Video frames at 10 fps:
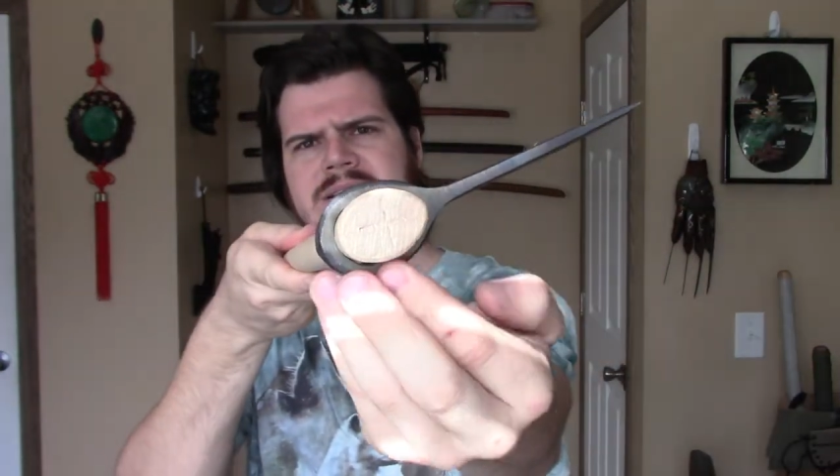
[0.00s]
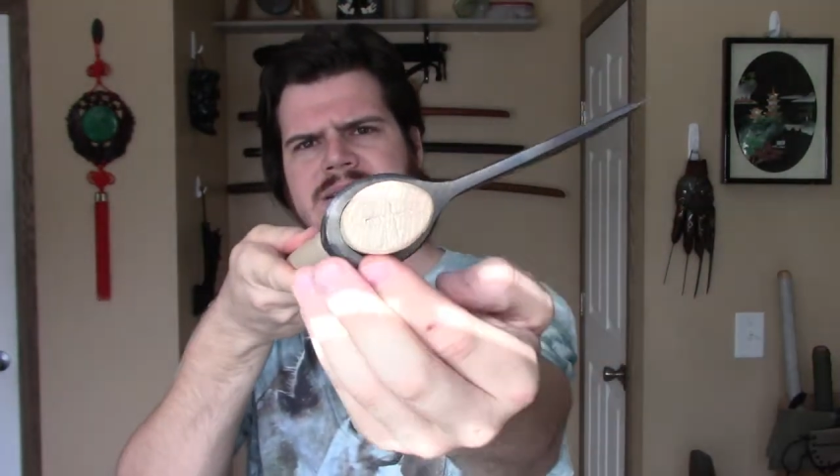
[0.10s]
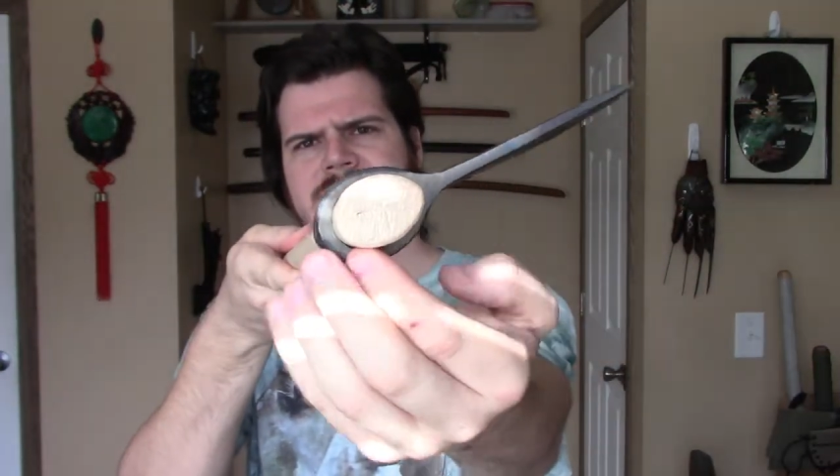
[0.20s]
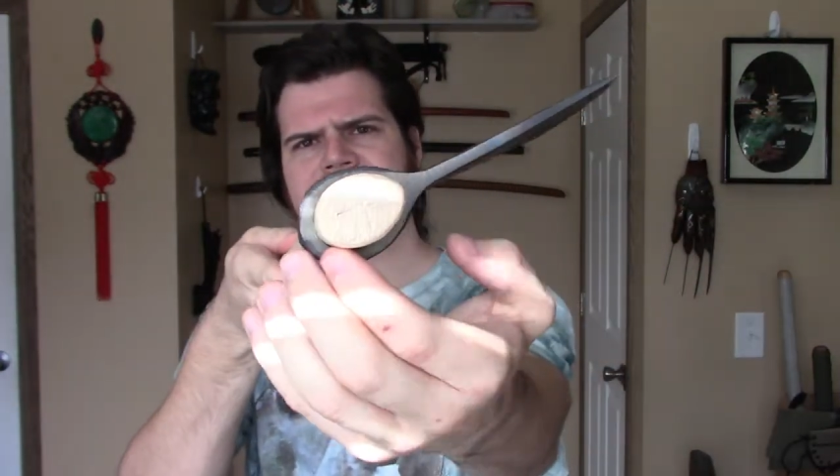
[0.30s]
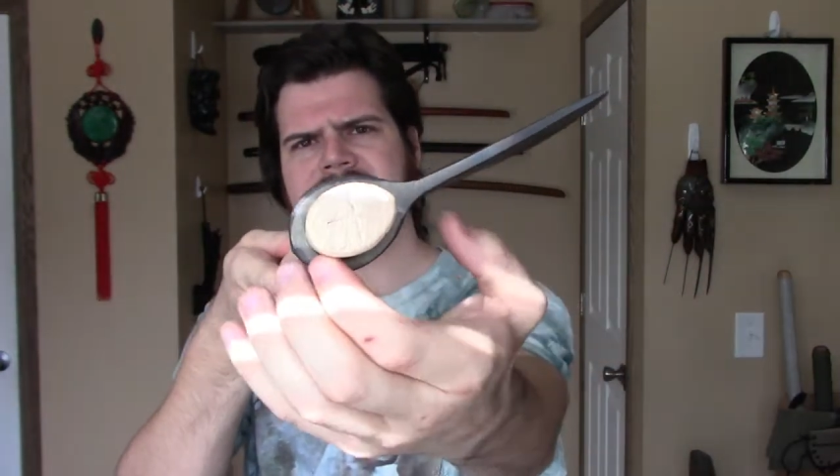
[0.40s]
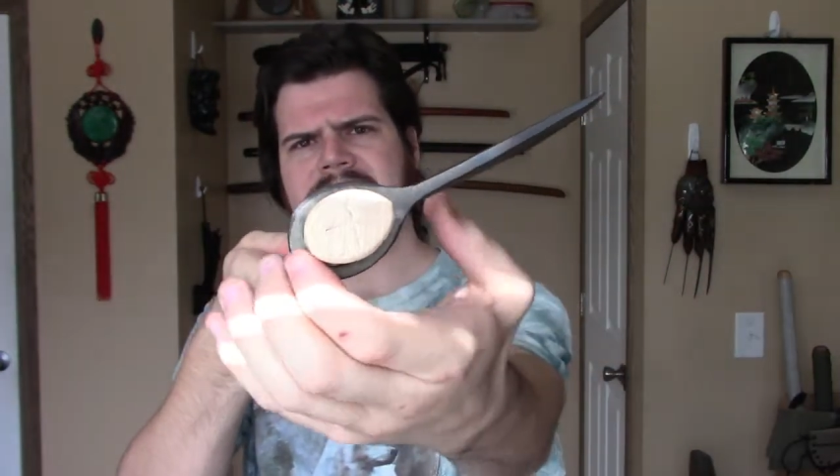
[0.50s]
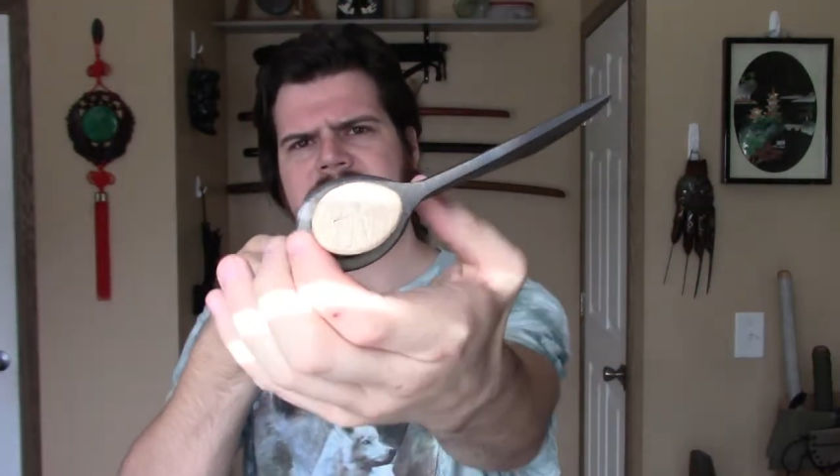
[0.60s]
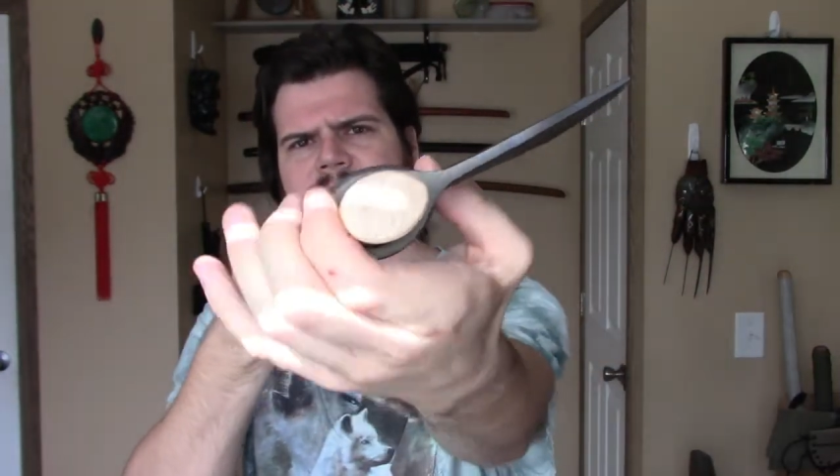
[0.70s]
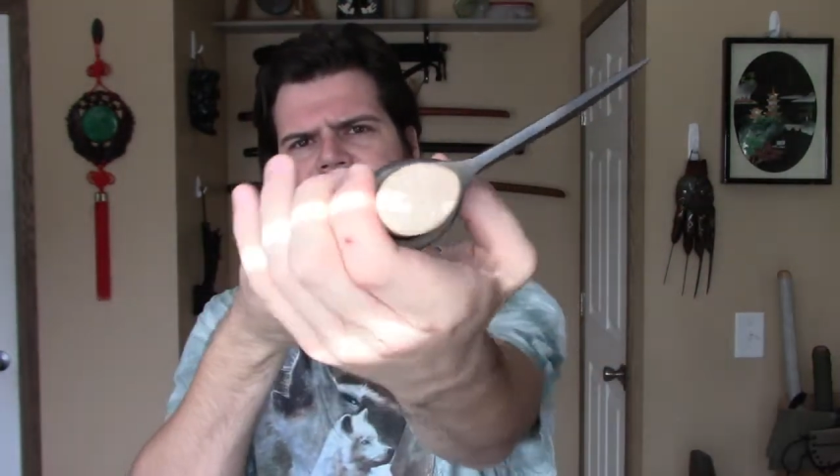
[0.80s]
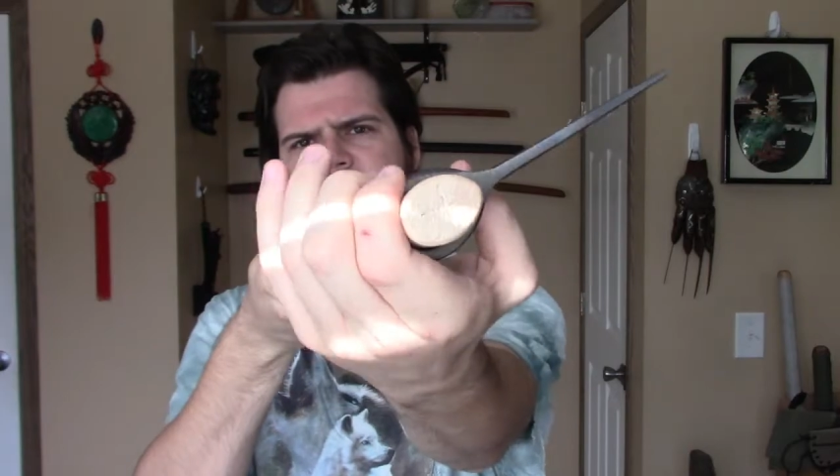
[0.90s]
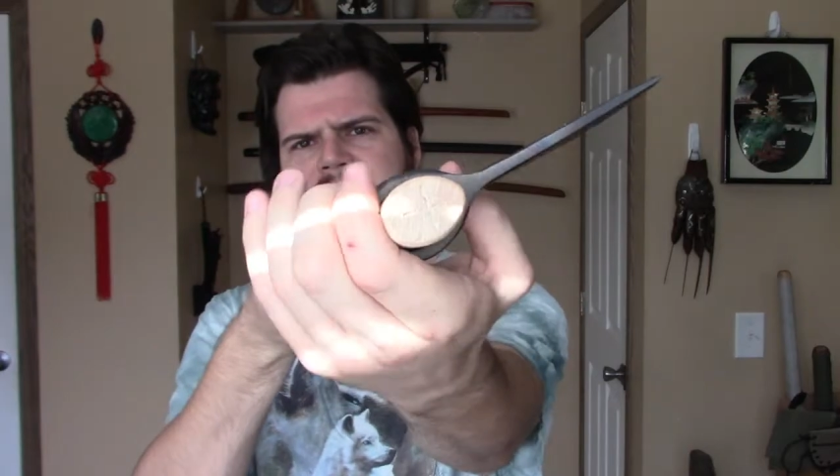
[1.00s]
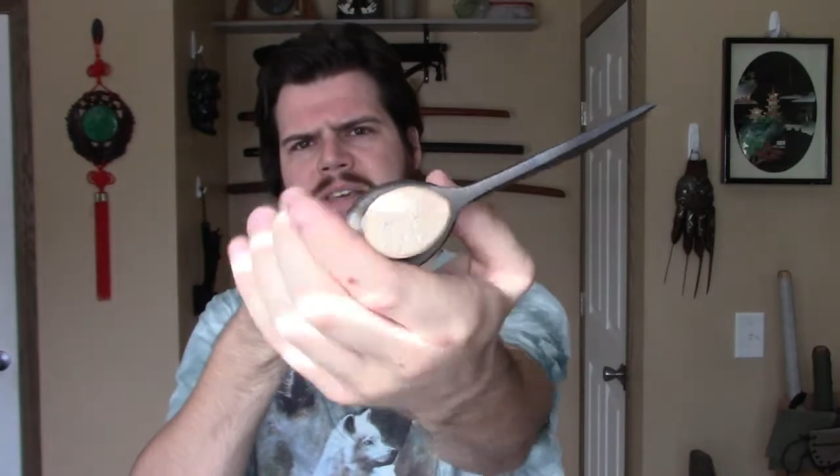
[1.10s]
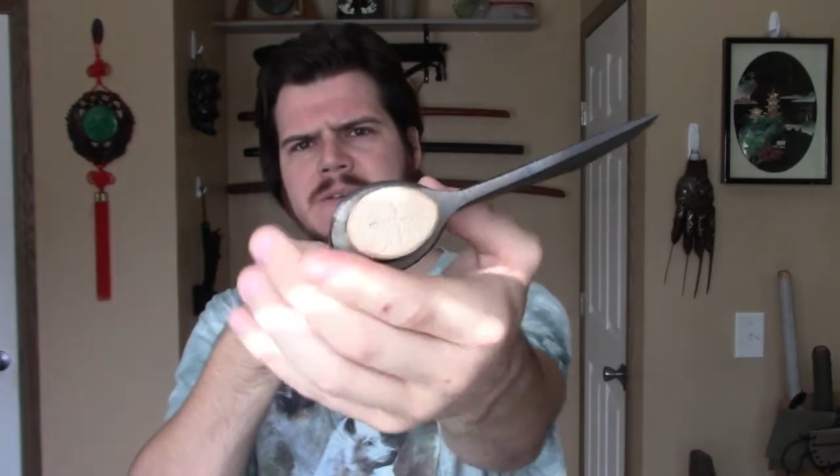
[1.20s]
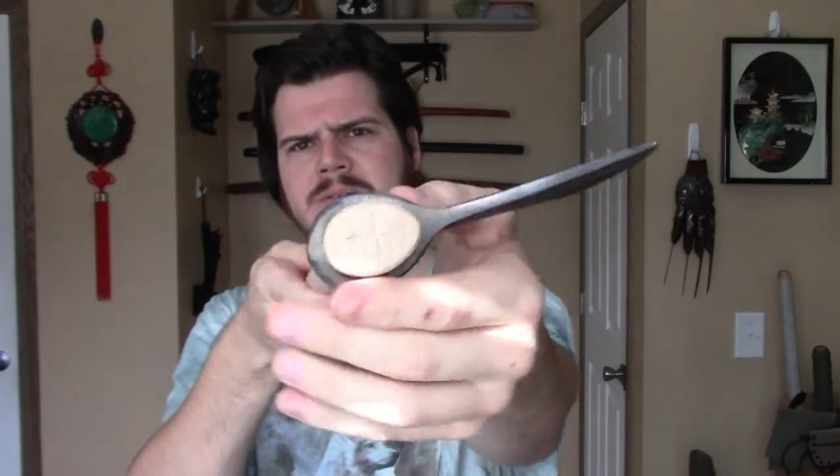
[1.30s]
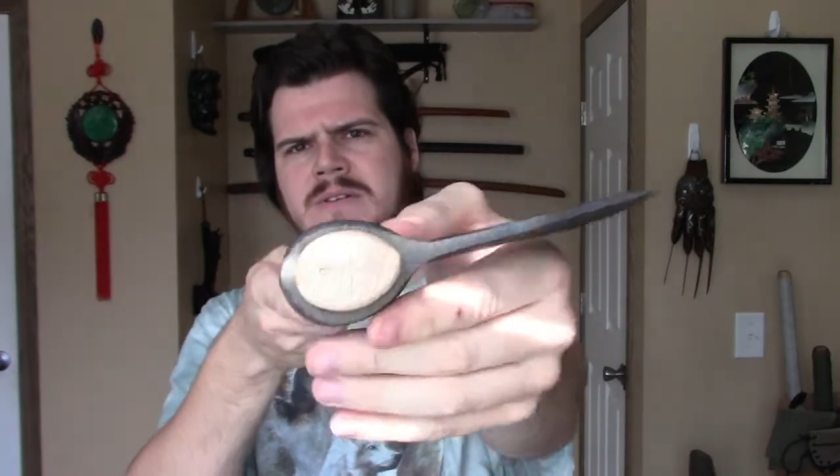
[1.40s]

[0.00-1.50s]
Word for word: doesn't seem to be